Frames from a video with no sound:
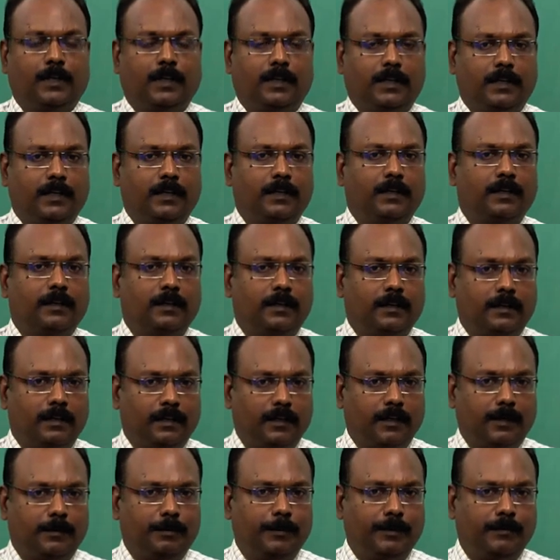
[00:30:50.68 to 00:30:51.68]
And then uh,
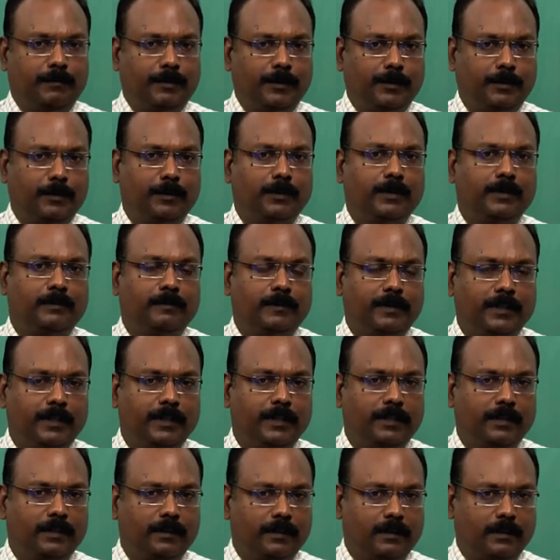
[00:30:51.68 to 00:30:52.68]
let me wish you a
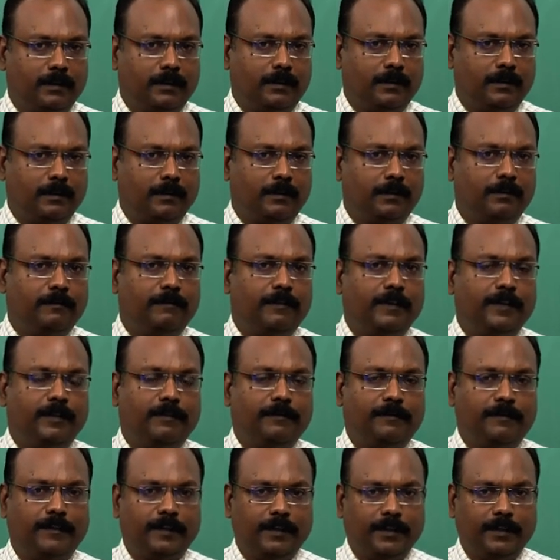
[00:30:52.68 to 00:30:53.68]
very uh,
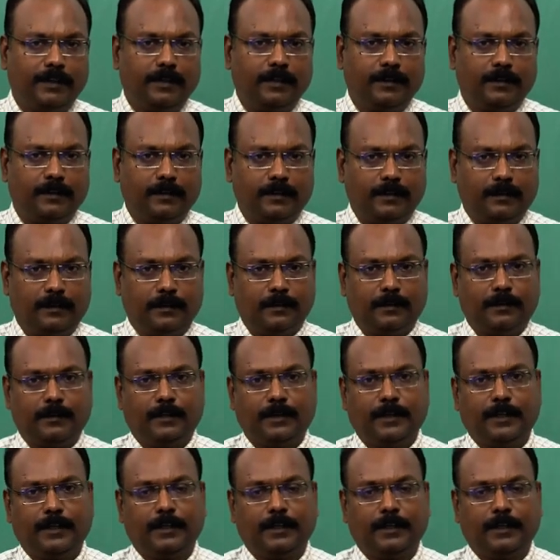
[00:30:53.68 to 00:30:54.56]
conflict free uh,